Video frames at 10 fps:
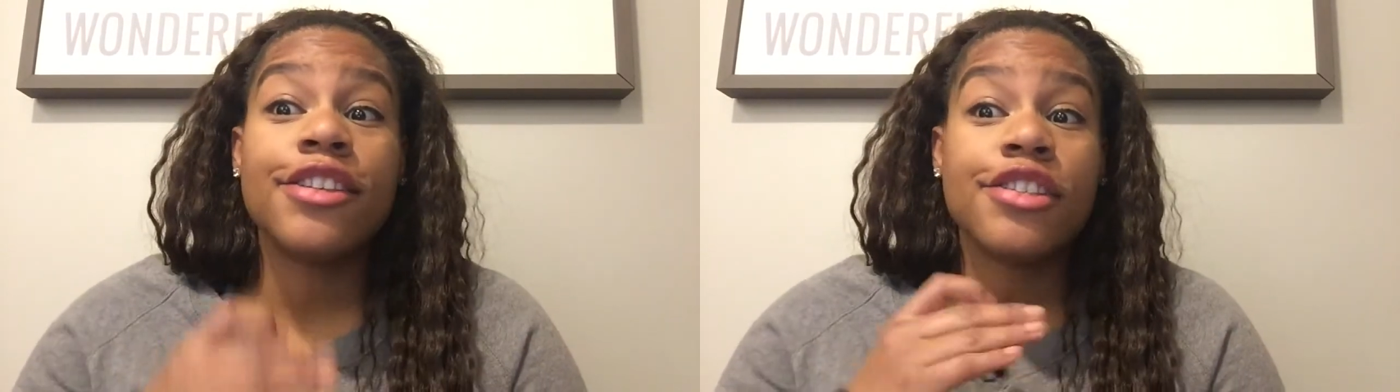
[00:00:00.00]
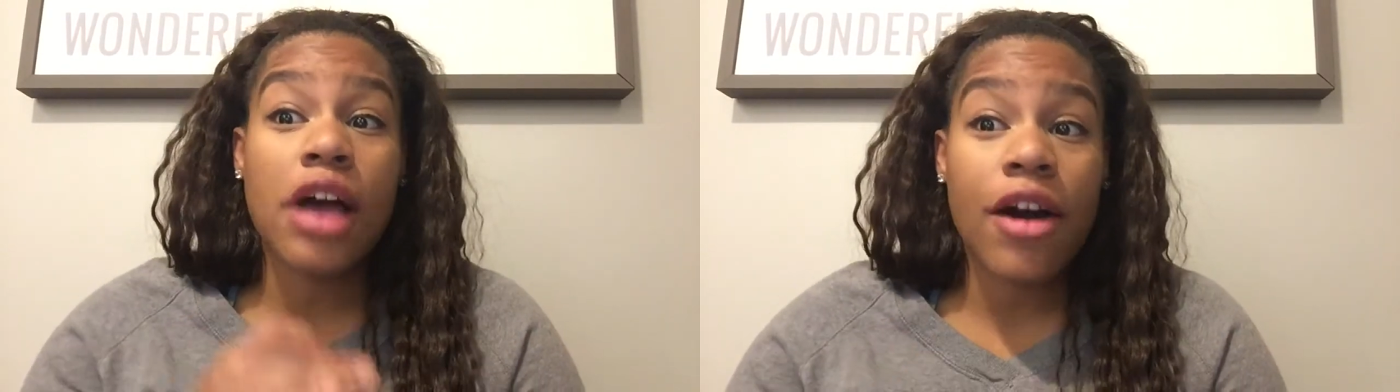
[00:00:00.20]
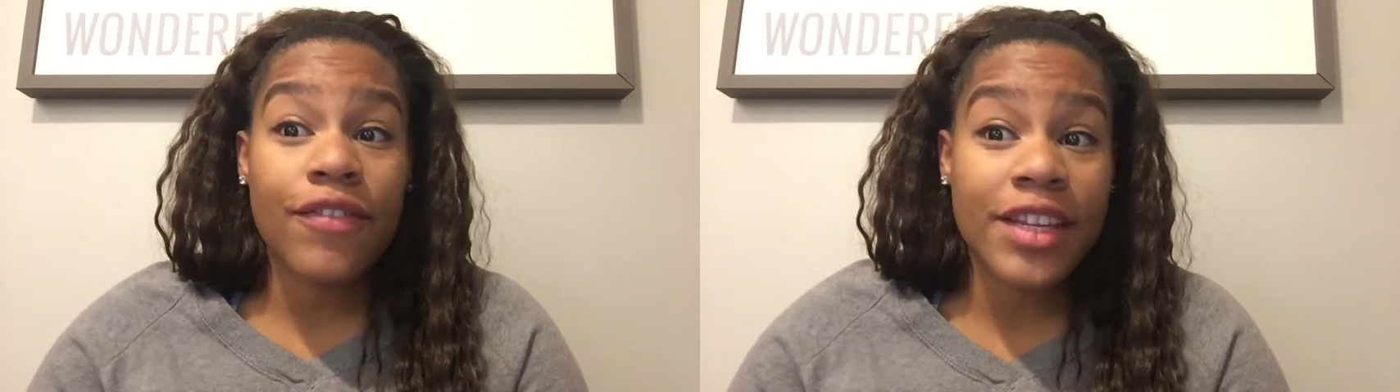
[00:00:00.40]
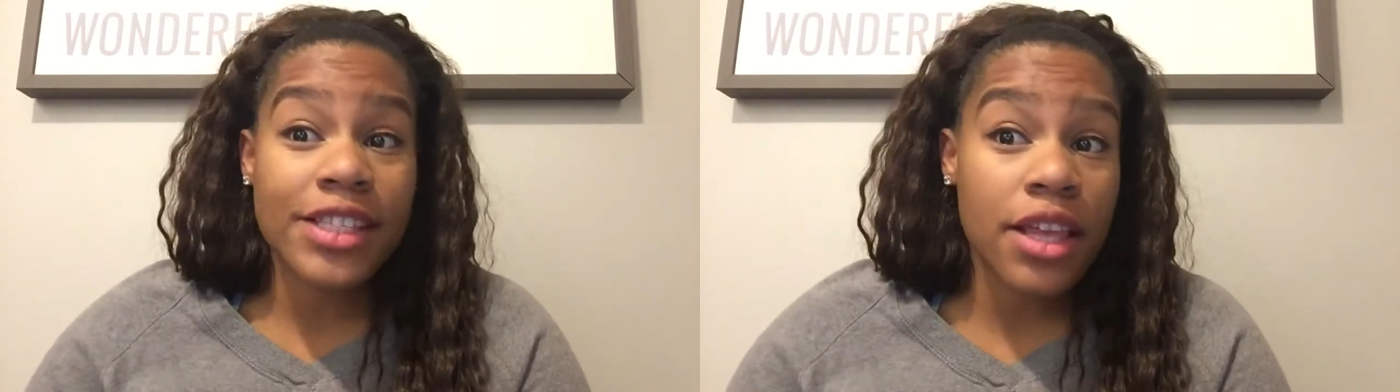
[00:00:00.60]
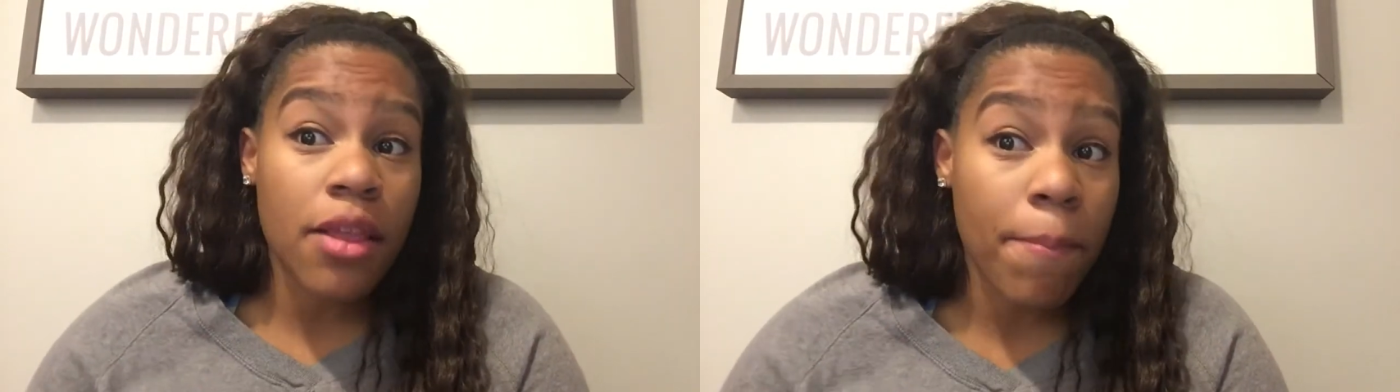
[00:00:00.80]

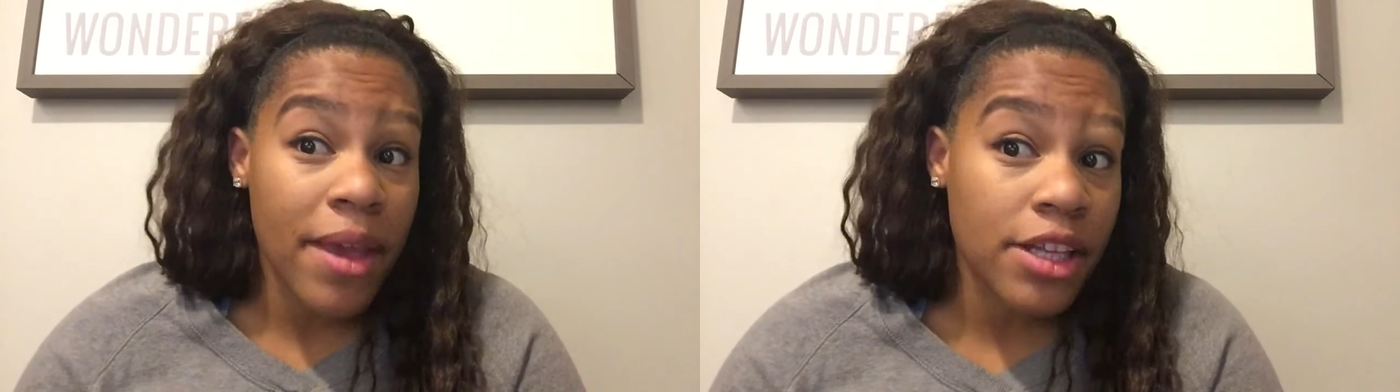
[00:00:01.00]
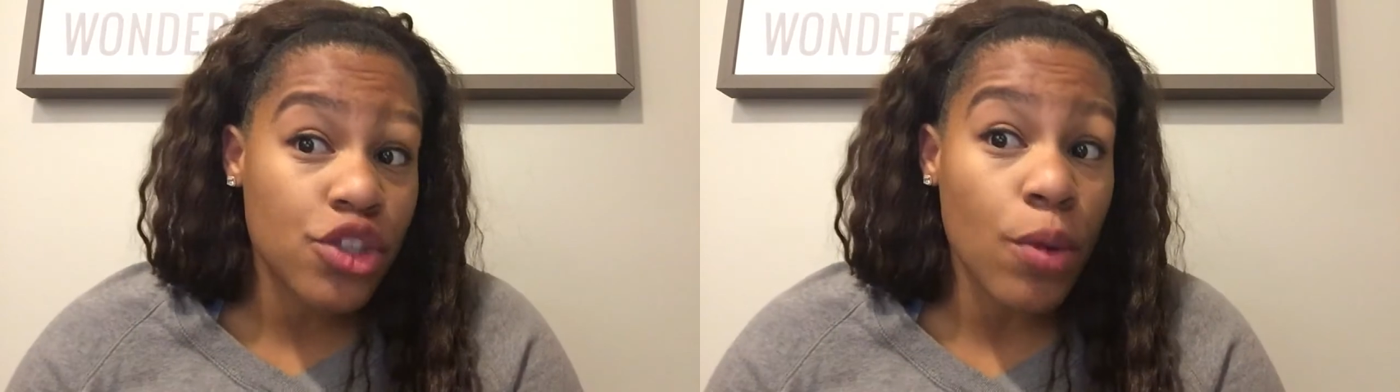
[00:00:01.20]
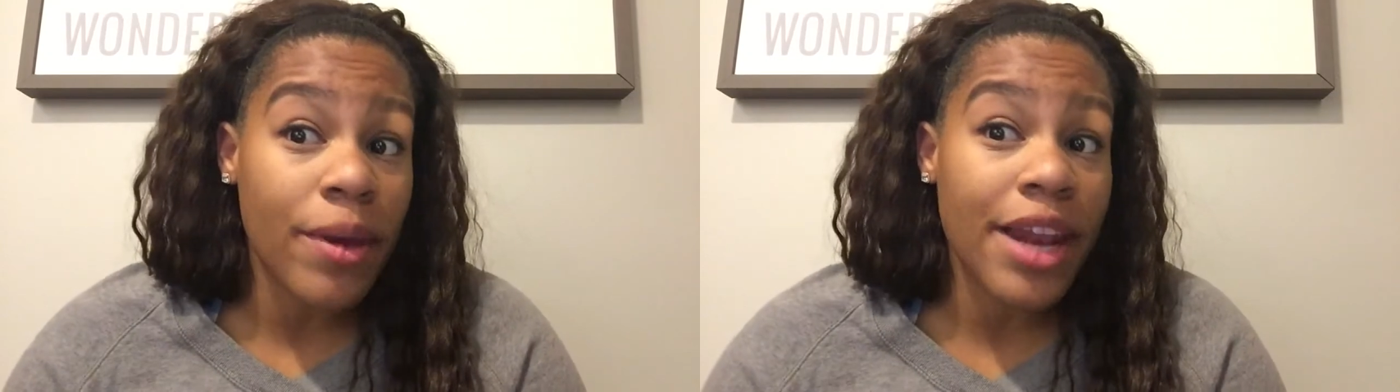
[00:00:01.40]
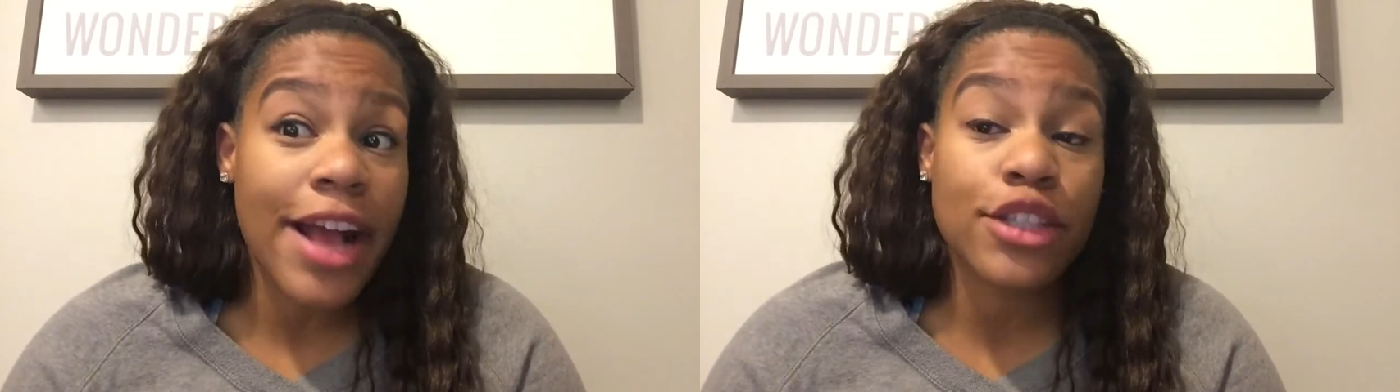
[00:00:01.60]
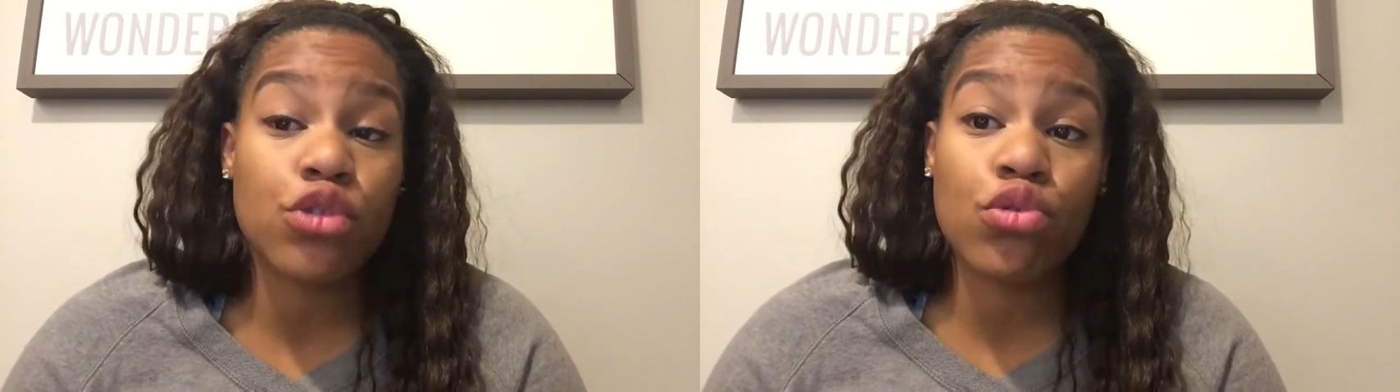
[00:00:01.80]
softness in the pencil, but
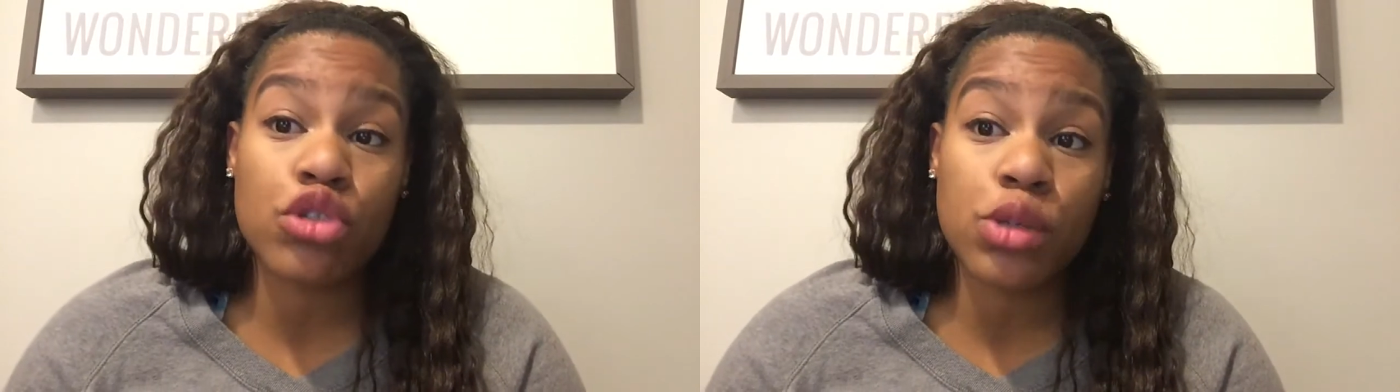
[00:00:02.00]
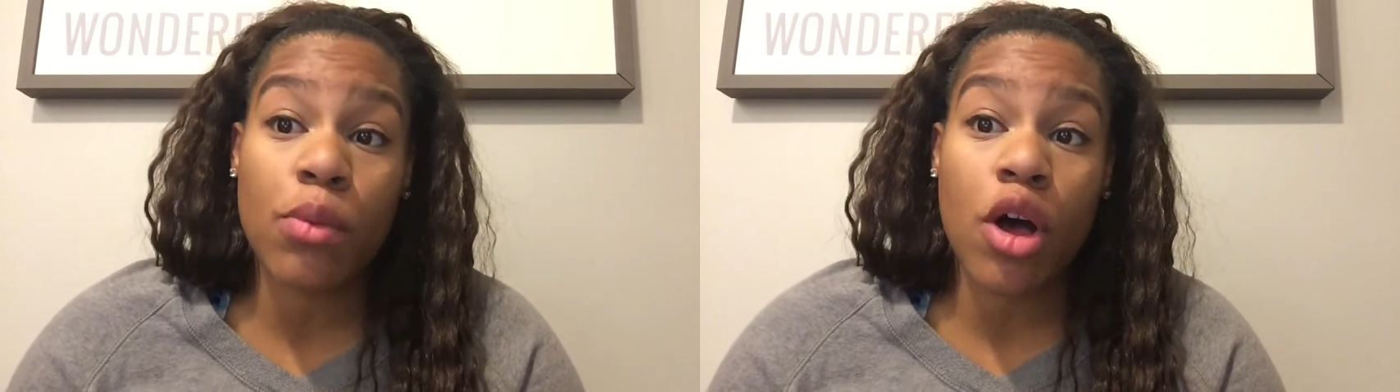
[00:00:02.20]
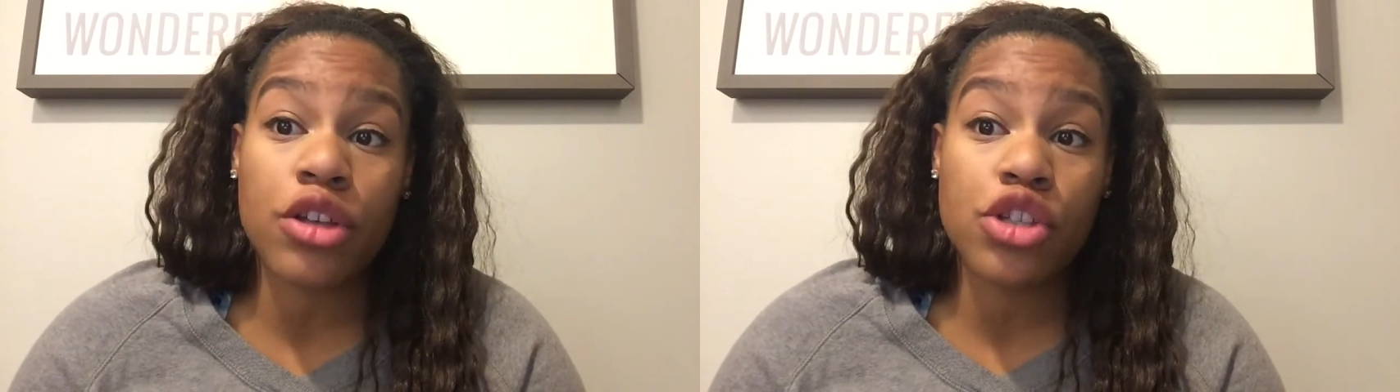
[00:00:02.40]
not too small